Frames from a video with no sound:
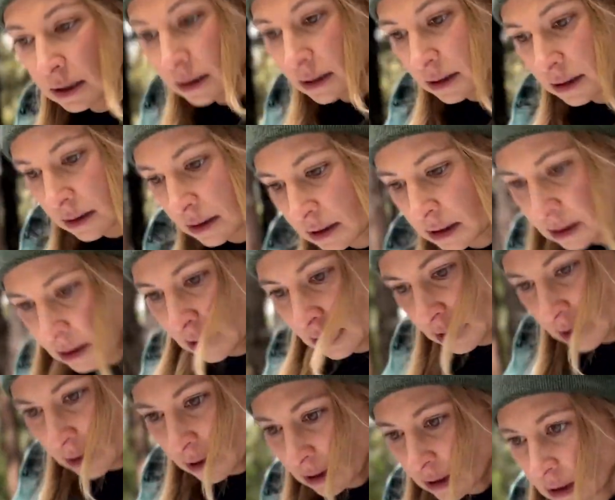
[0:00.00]
have
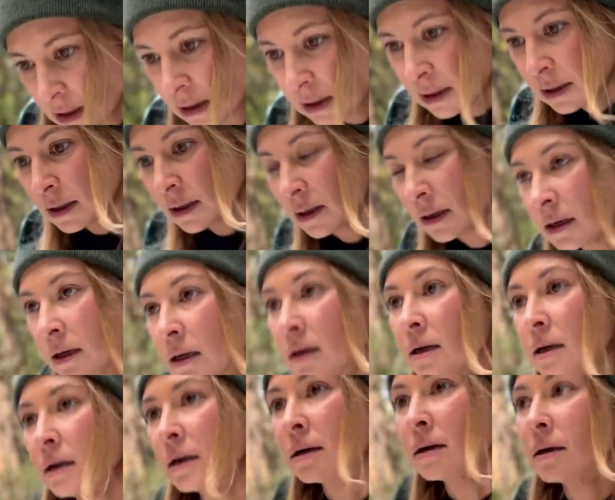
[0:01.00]
very slippery
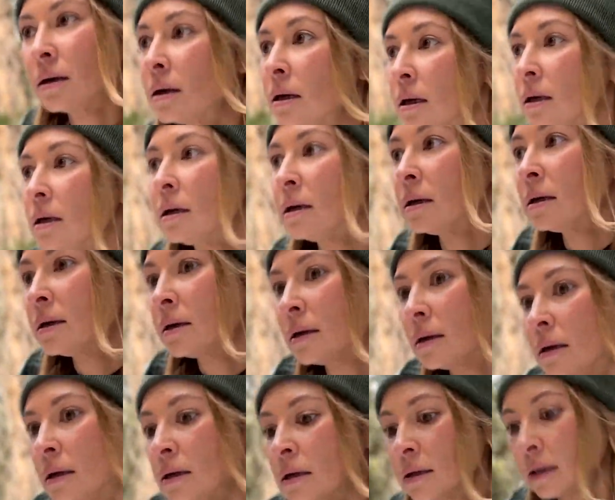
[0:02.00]
conditions.
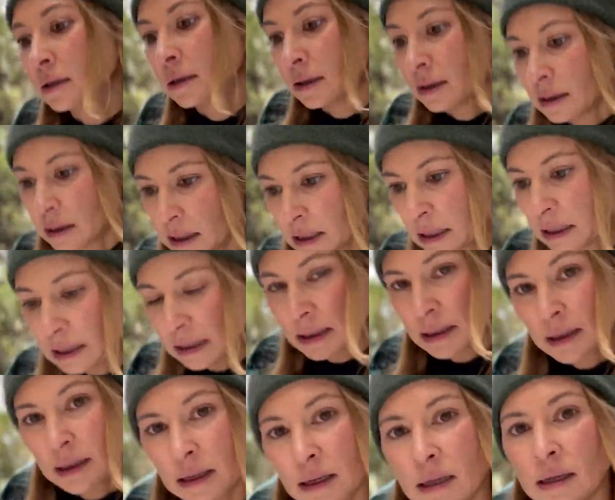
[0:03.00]
So
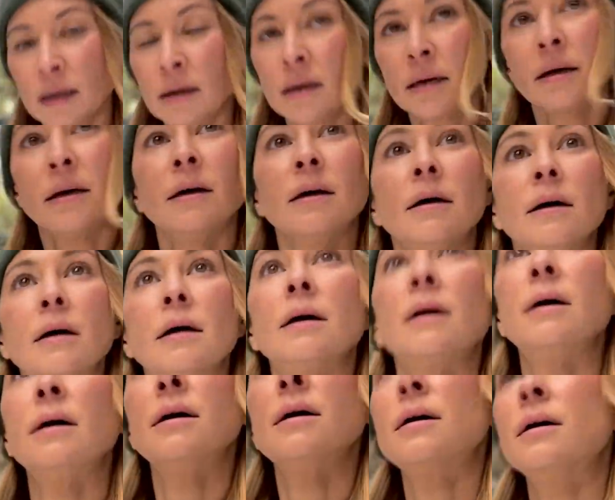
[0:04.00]
definitely
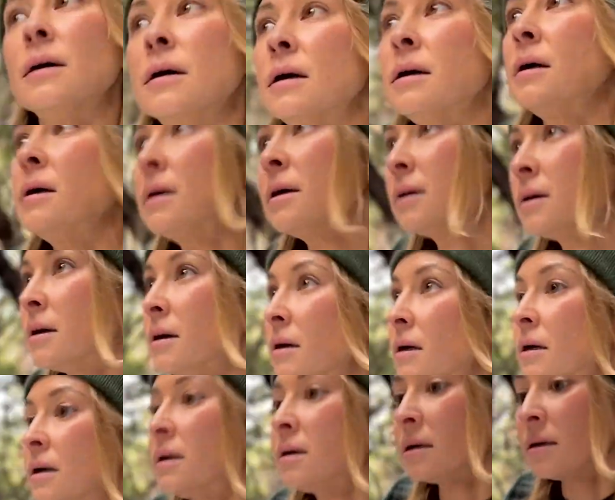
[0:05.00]
invest in a pair of micro
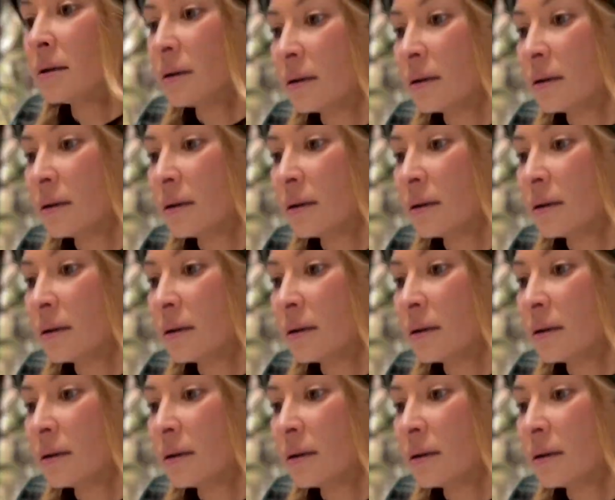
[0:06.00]
spikes.